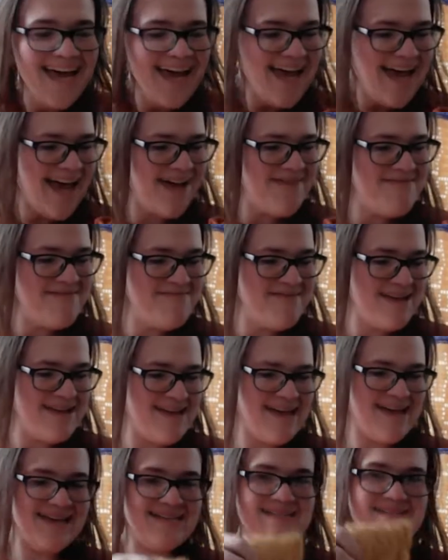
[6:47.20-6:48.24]
I've been making
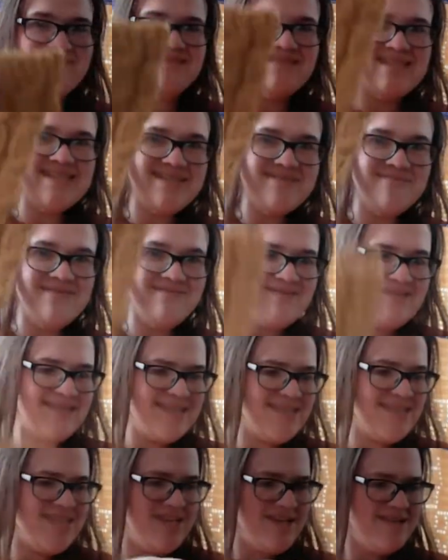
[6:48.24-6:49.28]
hats. So this one
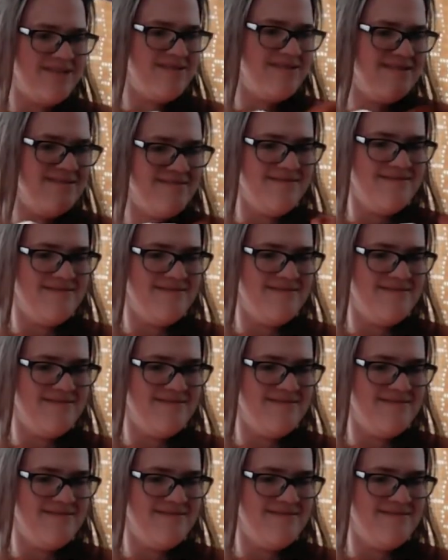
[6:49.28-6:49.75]
this year.